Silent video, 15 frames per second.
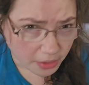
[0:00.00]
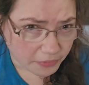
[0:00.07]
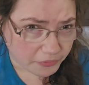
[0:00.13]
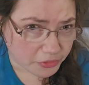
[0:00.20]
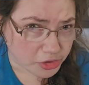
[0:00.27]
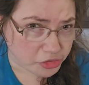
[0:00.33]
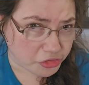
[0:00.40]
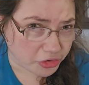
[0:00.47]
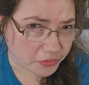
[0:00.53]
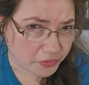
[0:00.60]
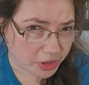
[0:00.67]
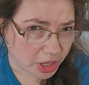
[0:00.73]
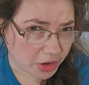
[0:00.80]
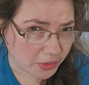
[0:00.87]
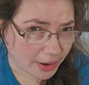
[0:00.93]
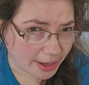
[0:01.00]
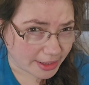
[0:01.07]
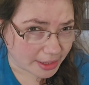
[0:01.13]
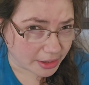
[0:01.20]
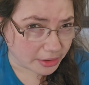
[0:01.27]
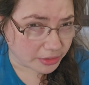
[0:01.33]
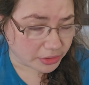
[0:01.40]
future video
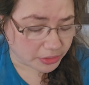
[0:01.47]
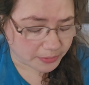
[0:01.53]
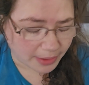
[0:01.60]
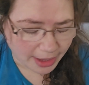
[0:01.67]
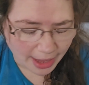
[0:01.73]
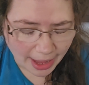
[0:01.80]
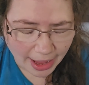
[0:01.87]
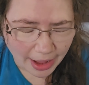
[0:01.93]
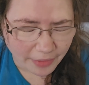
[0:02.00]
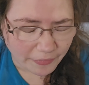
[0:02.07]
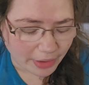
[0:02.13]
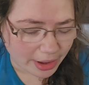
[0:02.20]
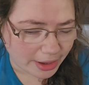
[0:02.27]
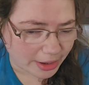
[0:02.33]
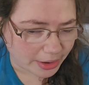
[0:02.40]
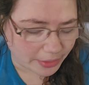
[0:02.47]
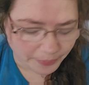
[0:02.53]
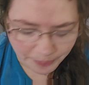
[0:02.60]
ideas you might have. I